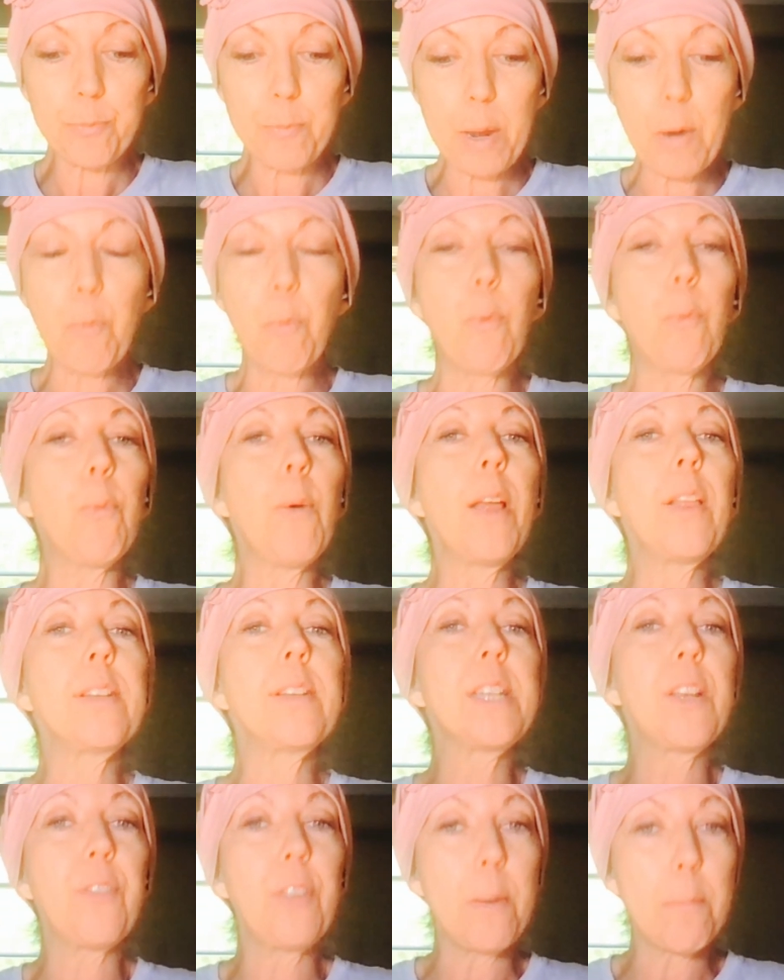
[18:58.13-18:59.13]
be
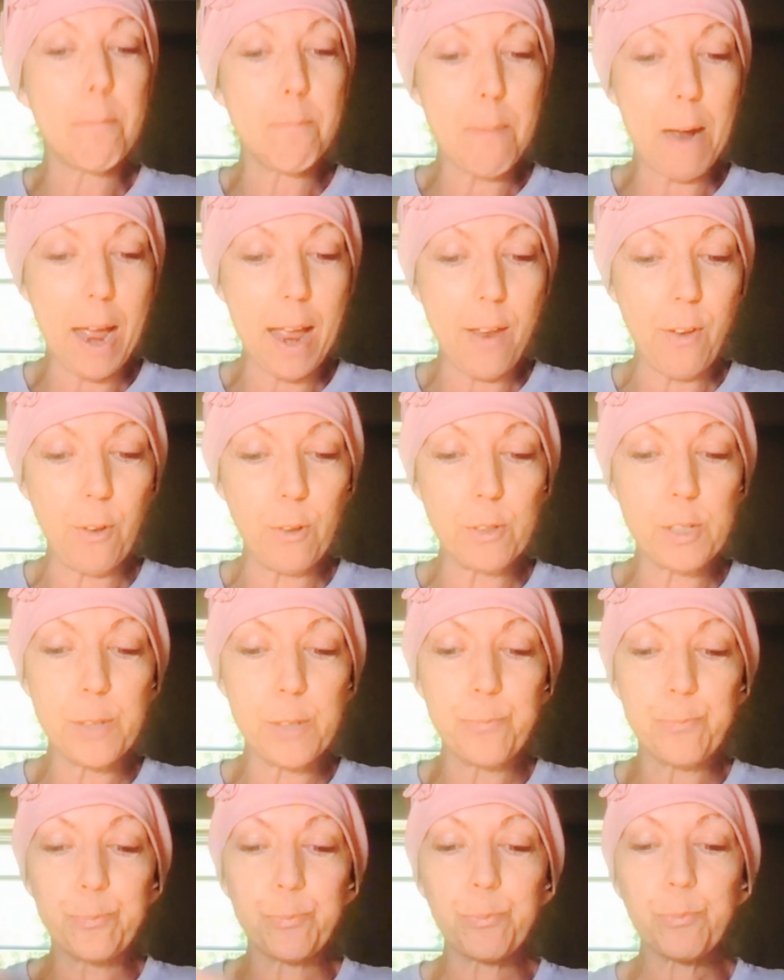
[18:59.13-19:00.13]
relatively mild.
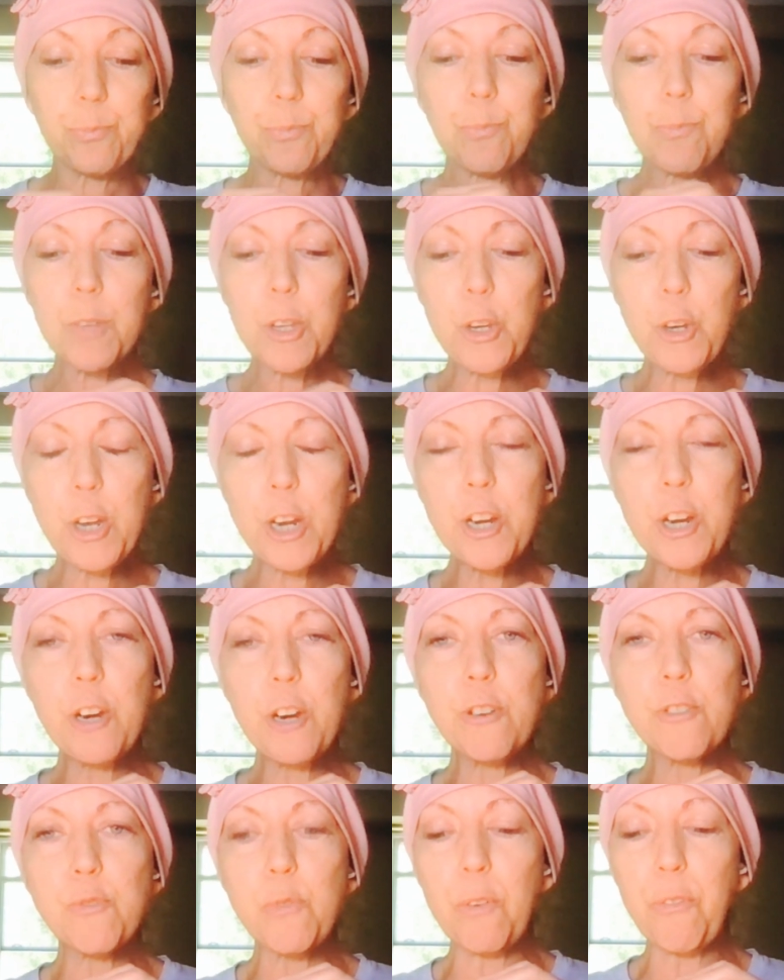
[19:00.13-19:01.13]
You can
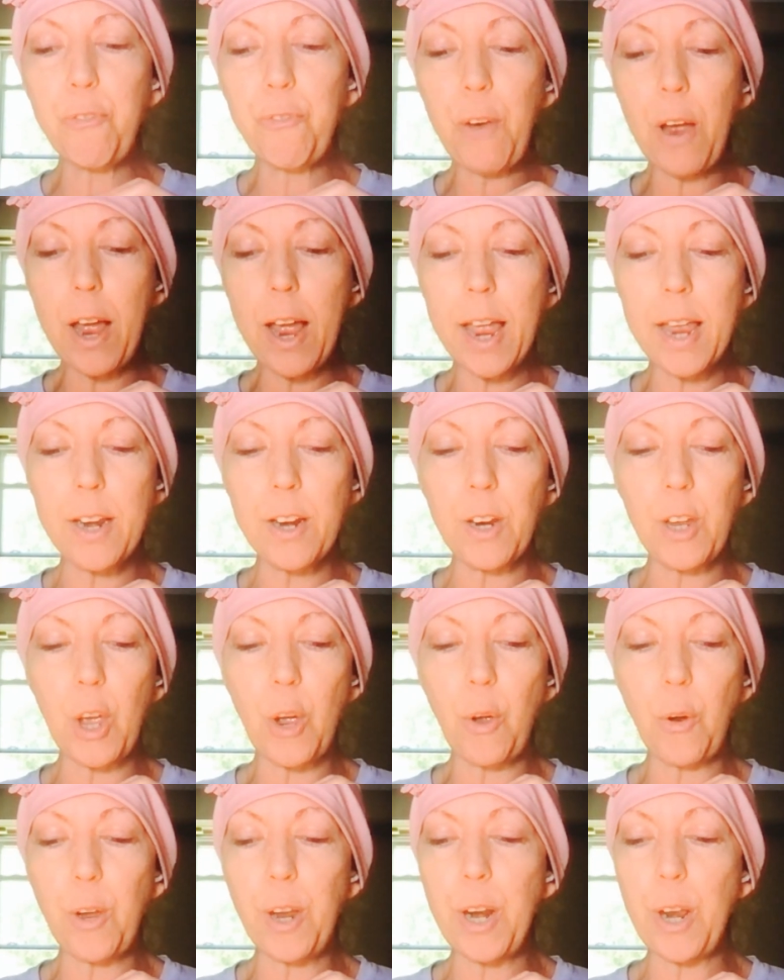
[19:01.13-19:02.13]
use refined
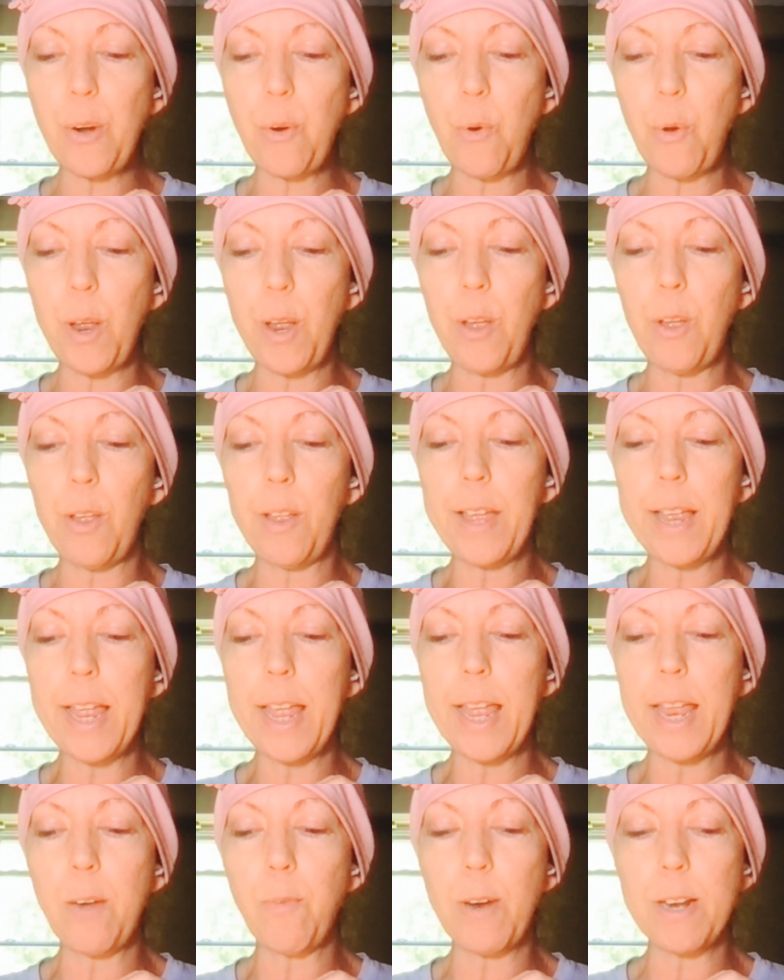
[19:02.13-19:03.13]
coconut oil
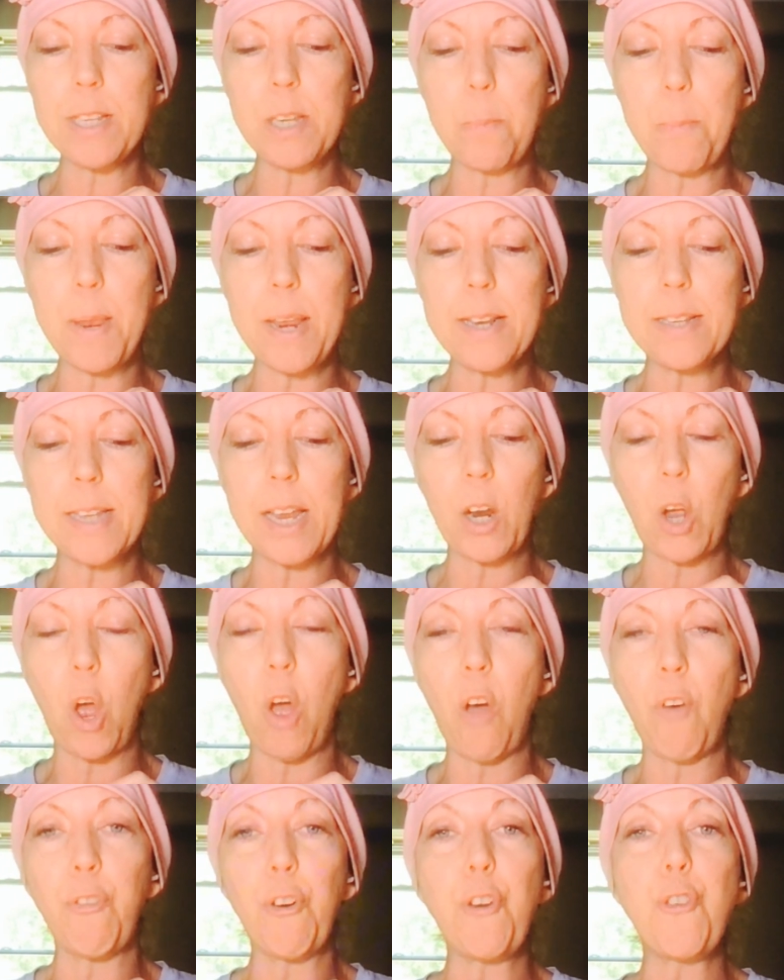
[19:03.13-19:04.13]
in recipes that
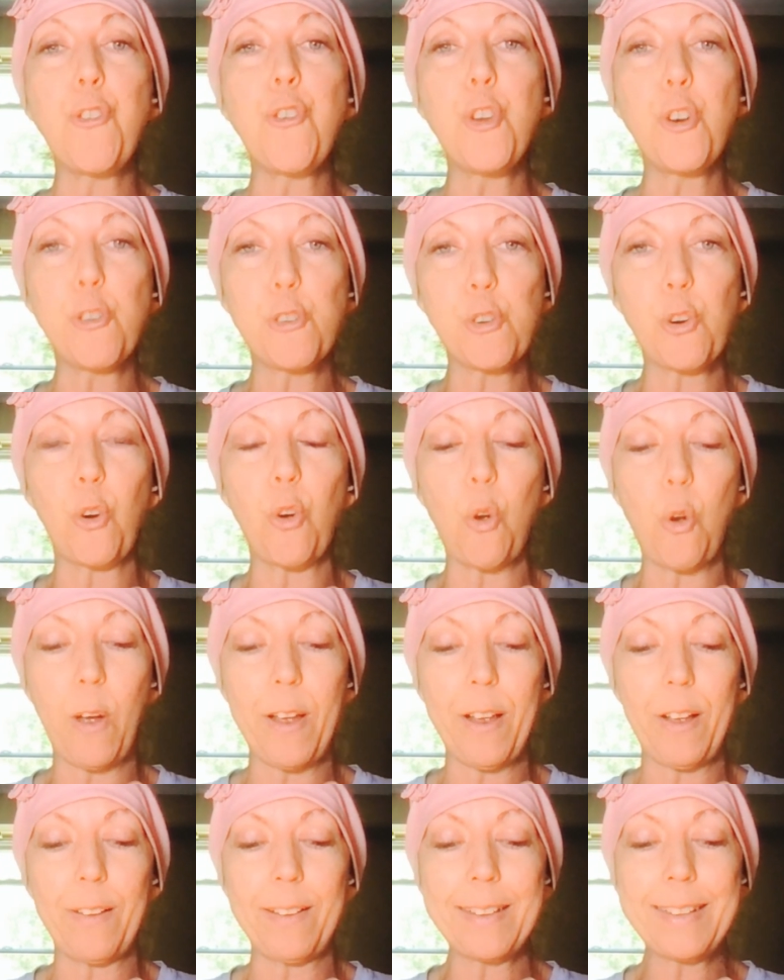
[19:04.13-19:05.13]
call for neutral
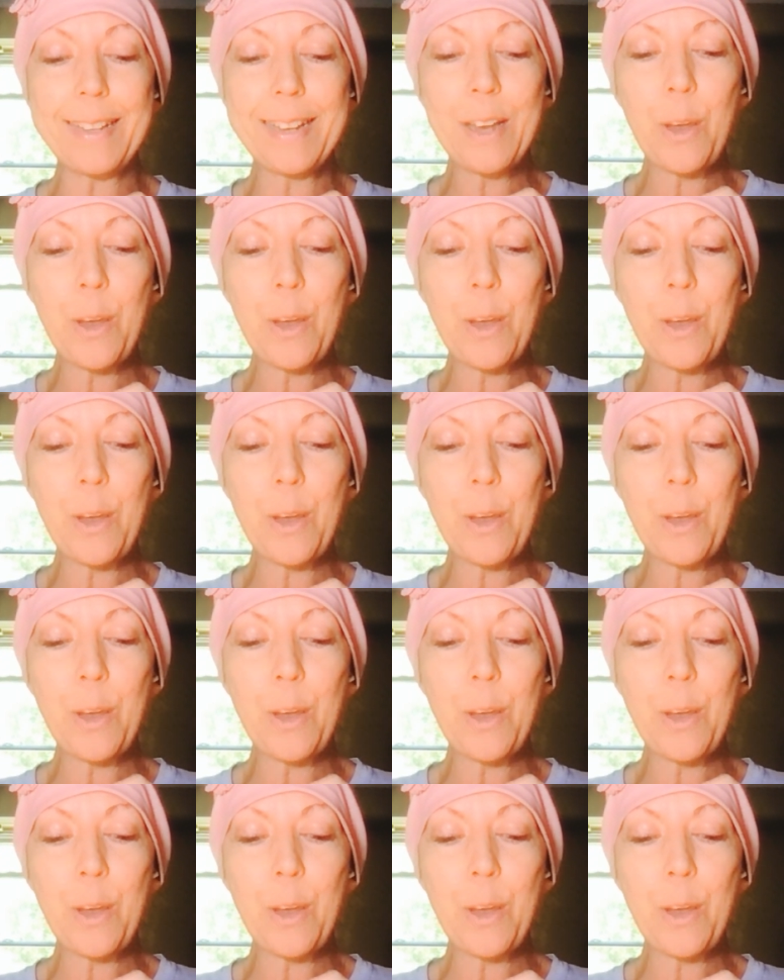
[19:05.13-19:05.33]
oil.